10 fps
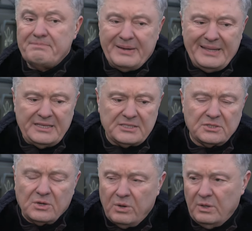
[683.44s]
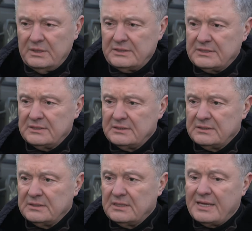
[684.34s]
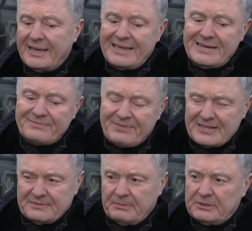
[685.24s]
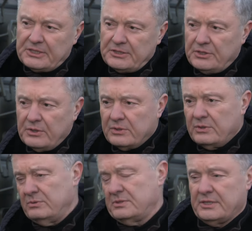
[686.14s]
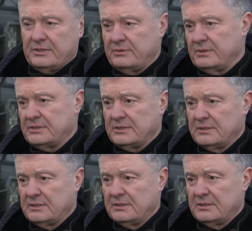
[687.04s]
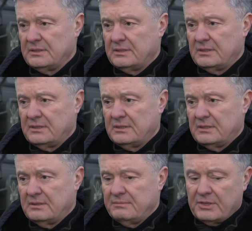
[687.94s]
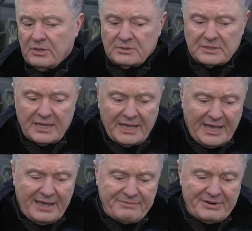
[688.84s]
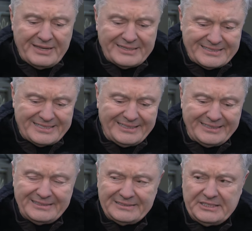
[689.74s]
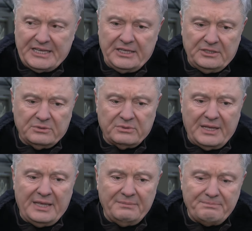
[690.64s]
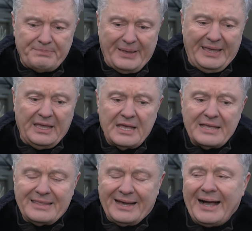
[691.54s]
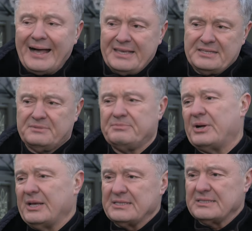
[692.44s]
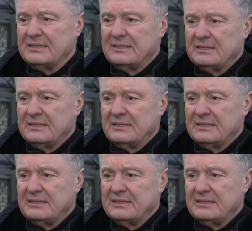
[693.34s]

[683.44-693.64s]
Please call it investment in your own security. Because every single day Ukraine pay the highest price